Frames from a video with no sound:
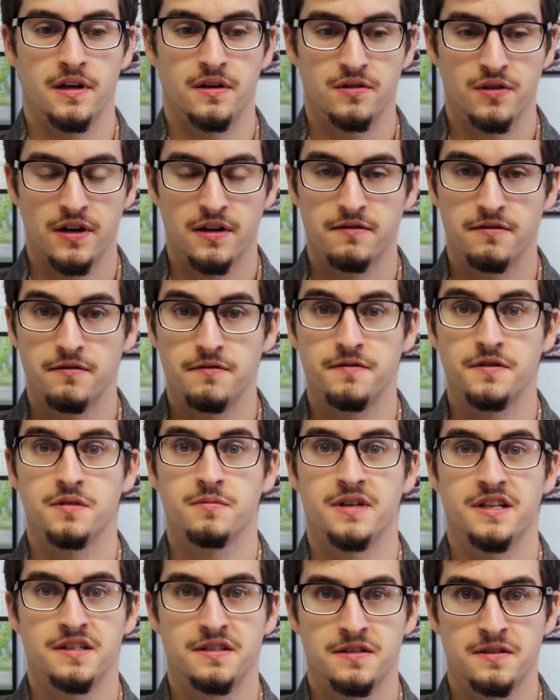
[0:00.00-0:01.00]
and trying to fulfill
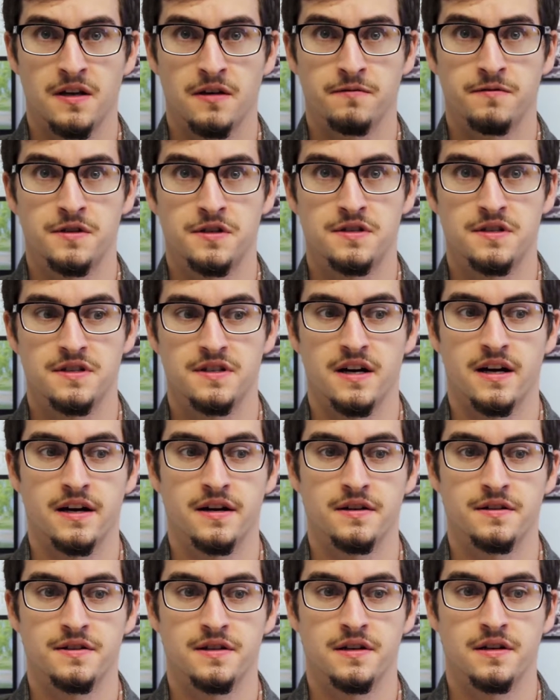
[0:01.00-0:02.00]
my selfish
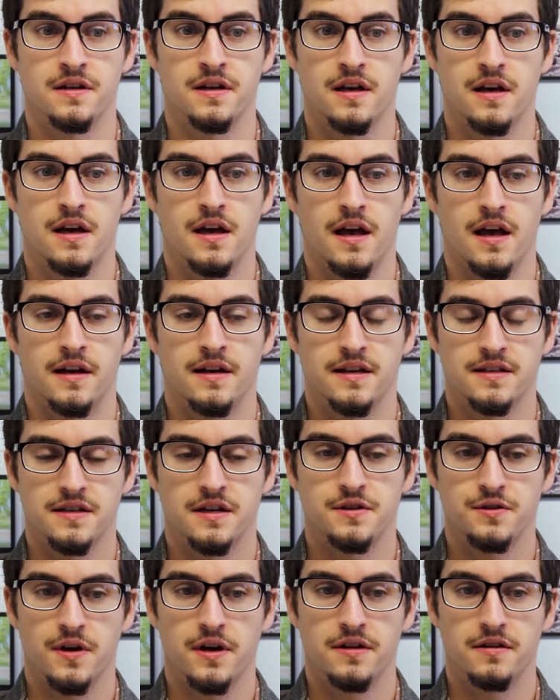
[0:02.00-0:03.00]
desires, and as I
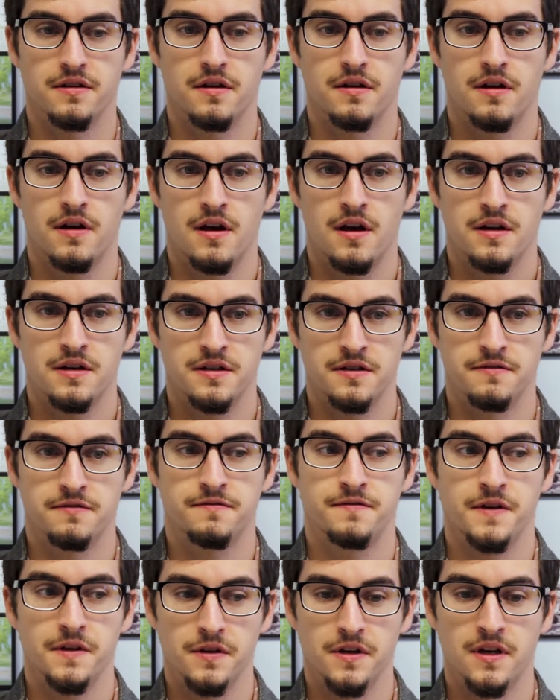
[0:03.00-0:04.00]
tried to
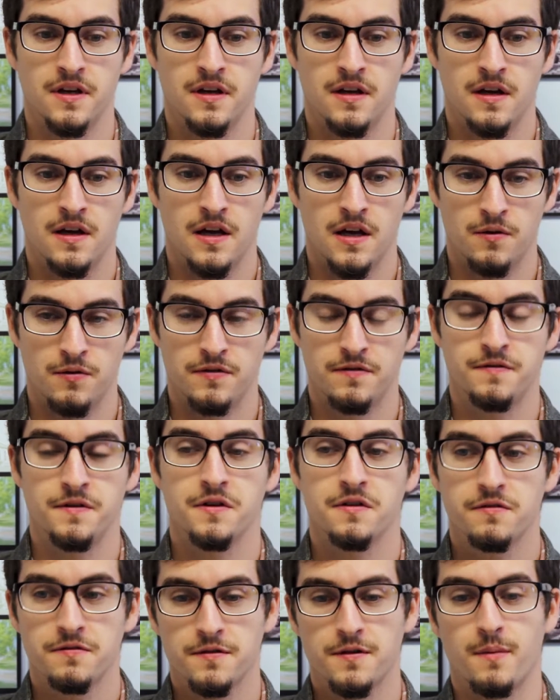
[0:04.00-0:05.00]
fill it, it would
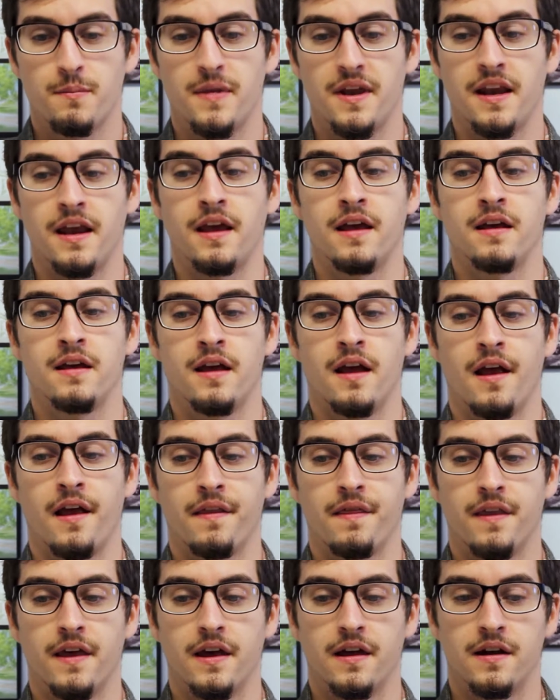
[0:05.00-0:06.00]
fill for a minute,
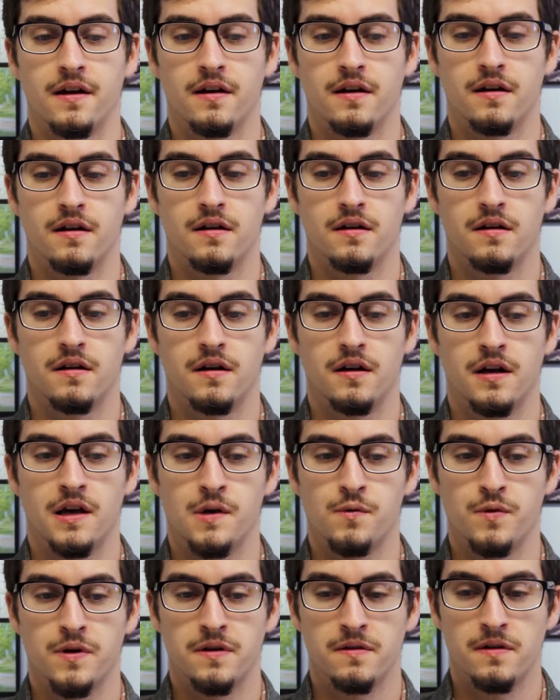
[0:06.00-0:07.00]
and then it
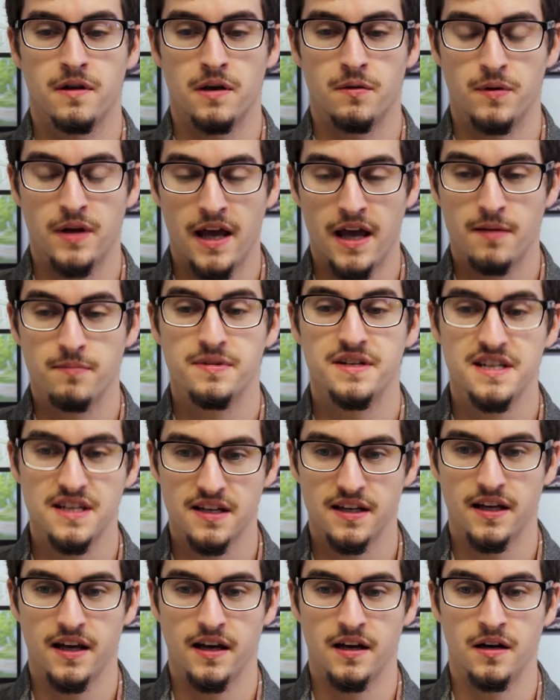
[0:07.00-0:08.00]
would empty
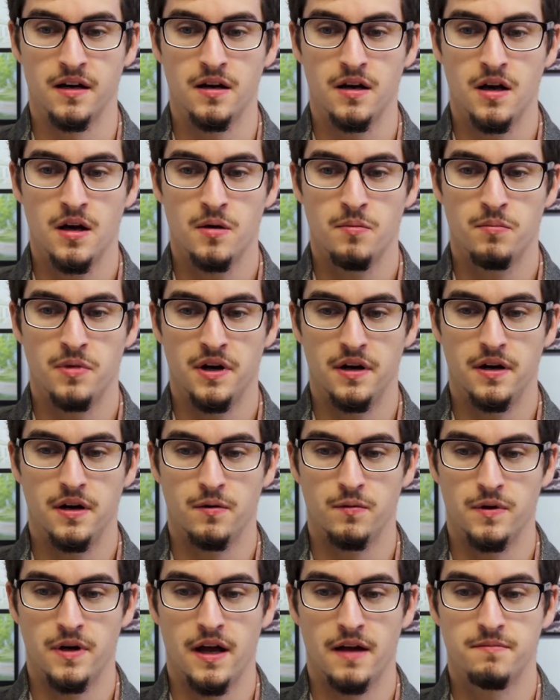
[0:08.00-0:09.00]
again. But it
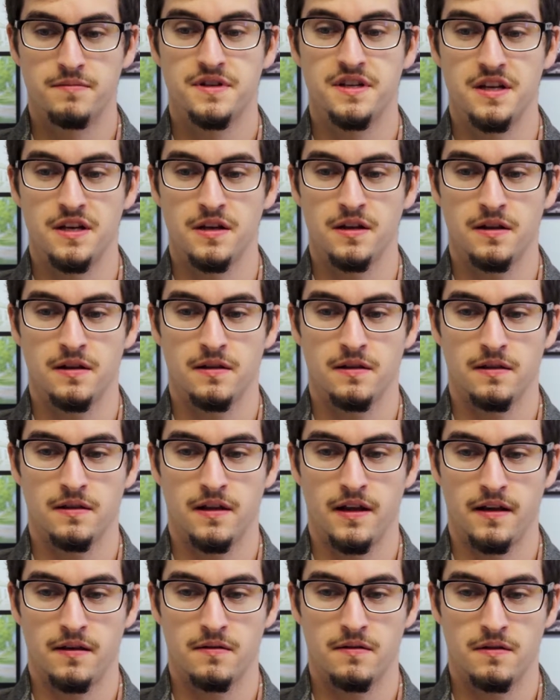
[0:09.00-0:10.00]
would empty,
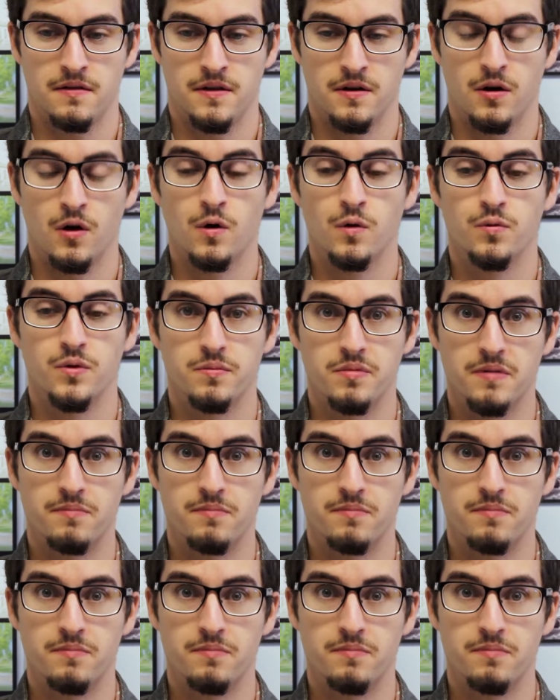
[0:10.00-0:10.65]
like the hole would